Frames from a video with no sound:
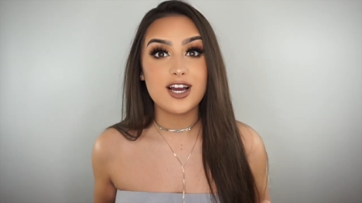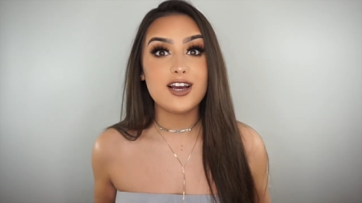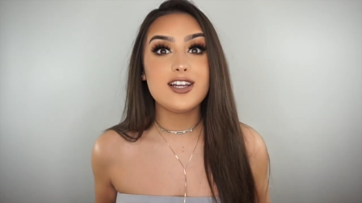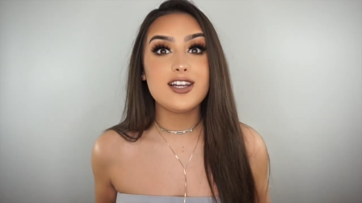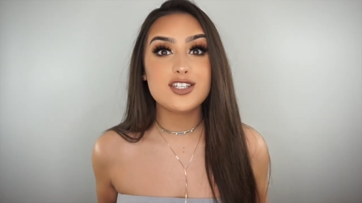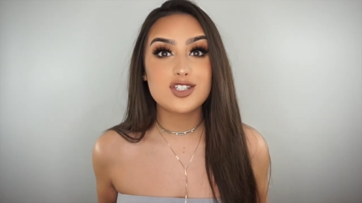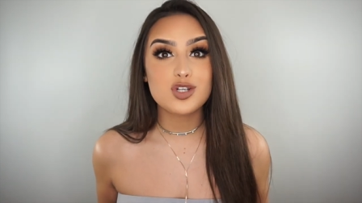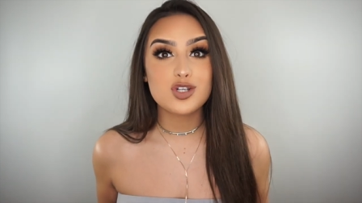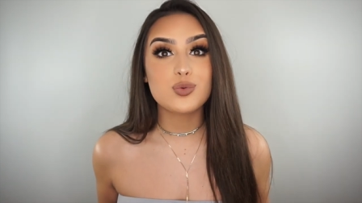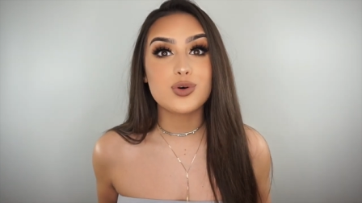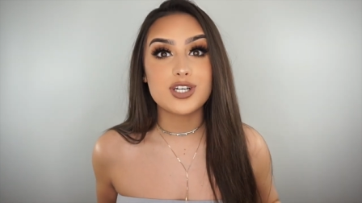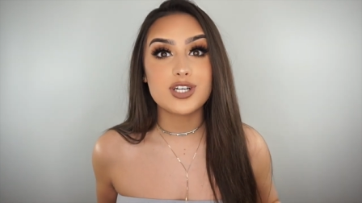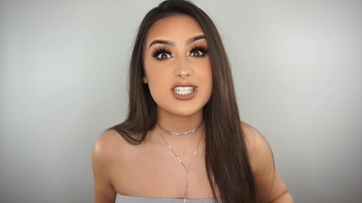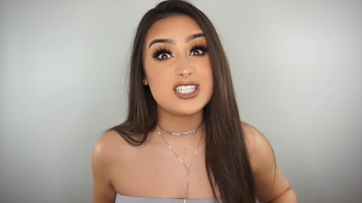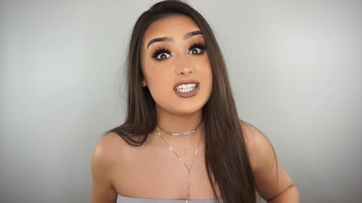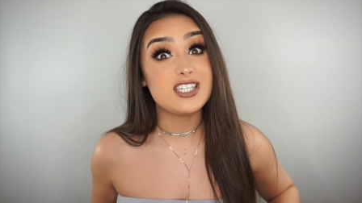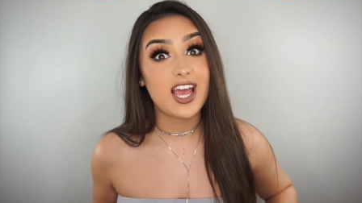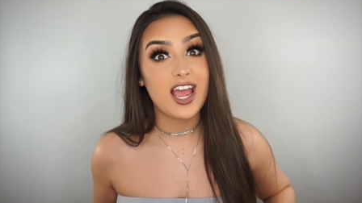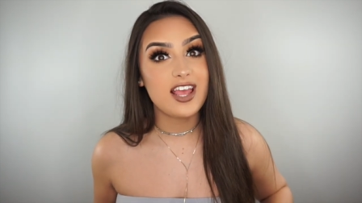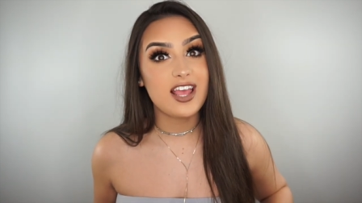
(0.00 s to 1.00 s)
I literally wore it
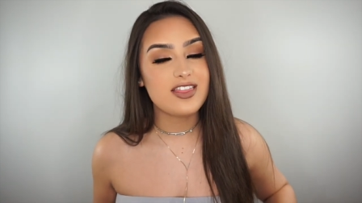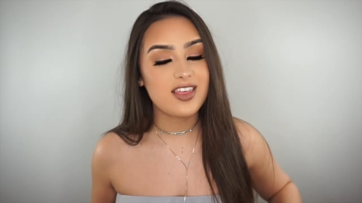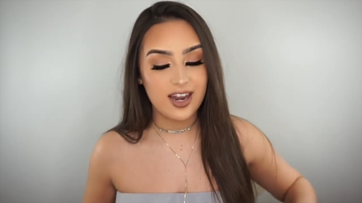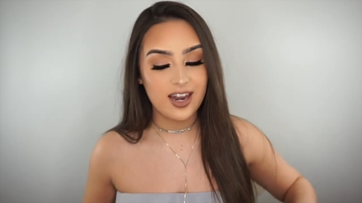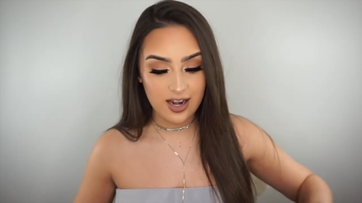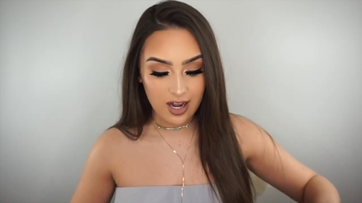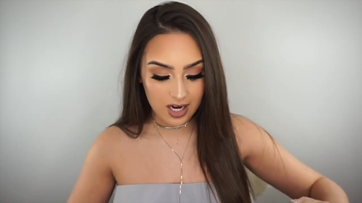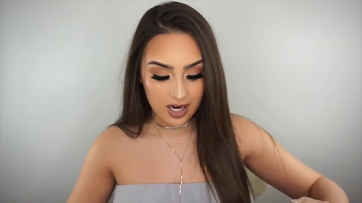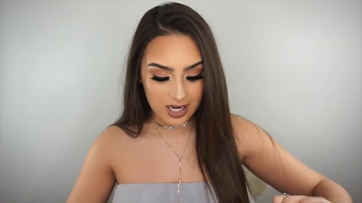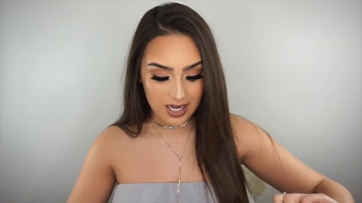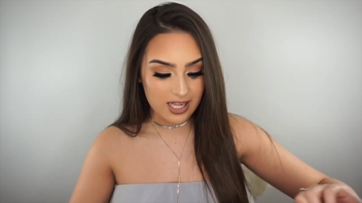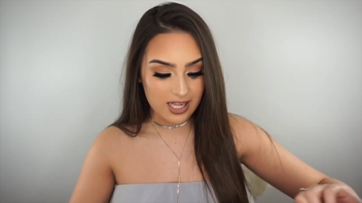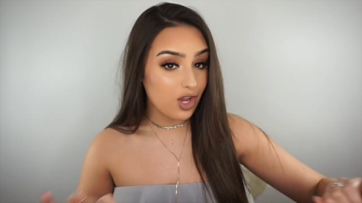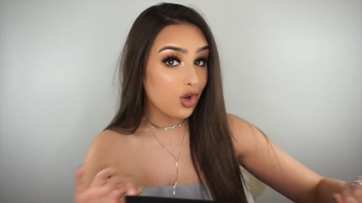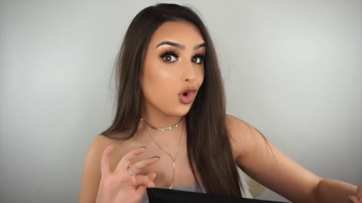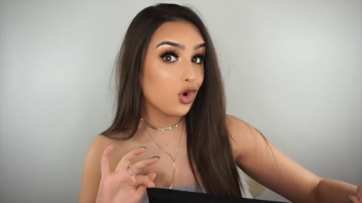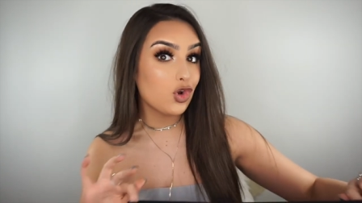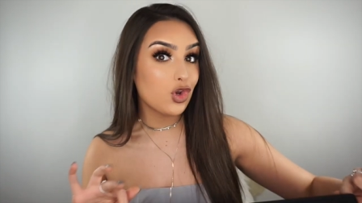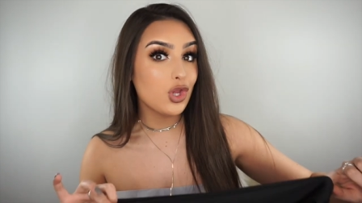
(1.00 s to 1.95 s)
to death and luckily I got